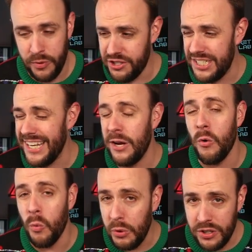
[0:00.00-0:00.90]
which is a
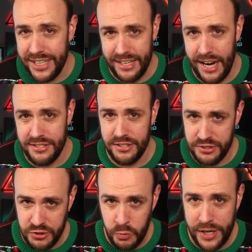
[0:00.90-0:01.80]
really nice
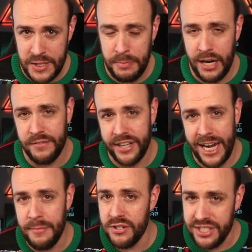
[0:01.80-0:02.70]
sweet spot for
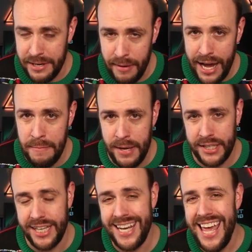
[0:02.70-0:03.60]
gamers, in my
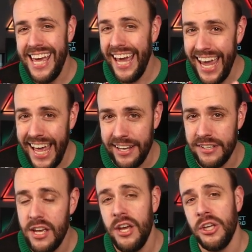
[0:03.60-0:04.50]
opinion. And
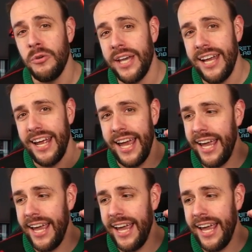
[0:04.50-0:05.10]
you get